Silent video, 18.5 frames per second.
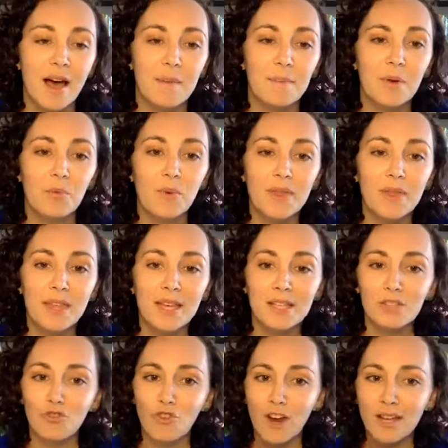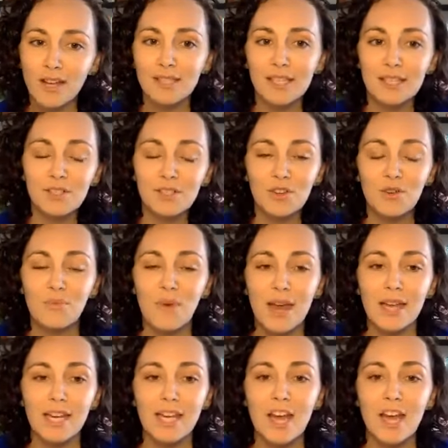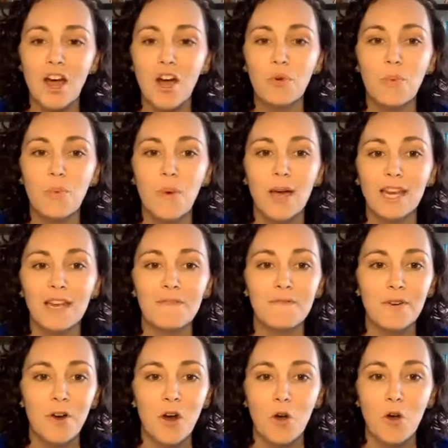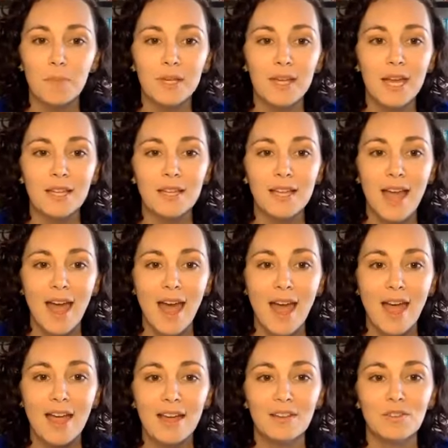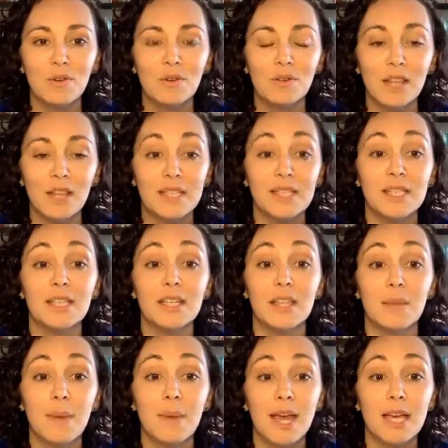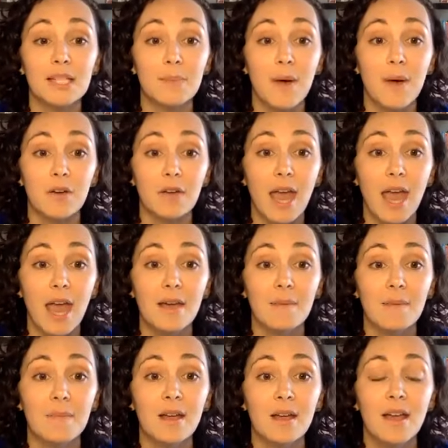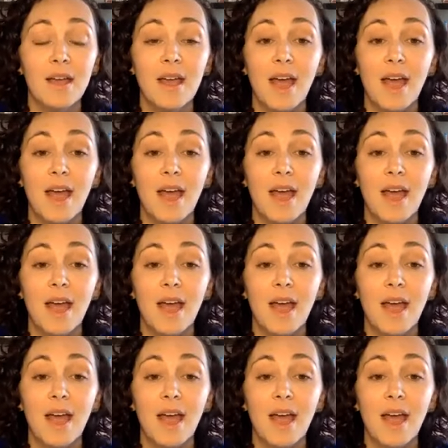with his transistor radio ready for opening day to listen to the baseball game.